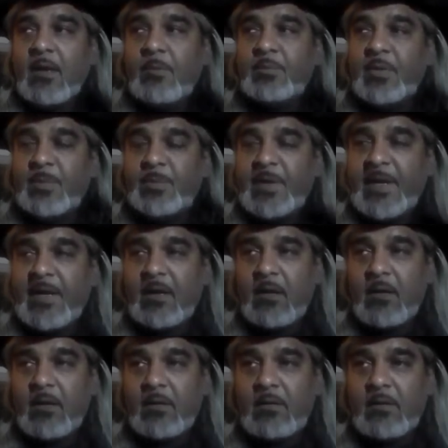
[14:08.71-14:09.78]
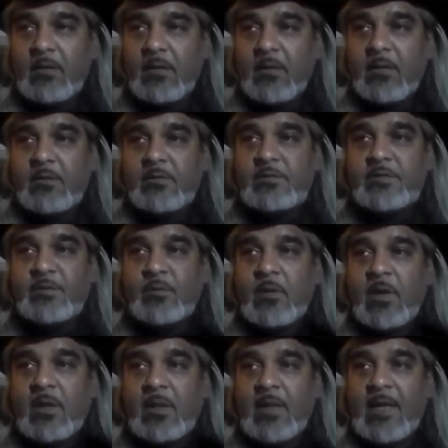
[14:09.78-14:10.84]
prepared to
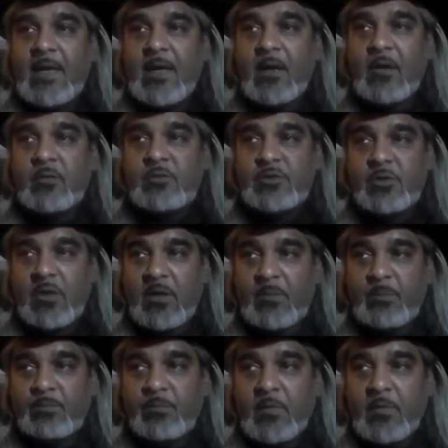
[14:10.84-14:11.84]
allow Trump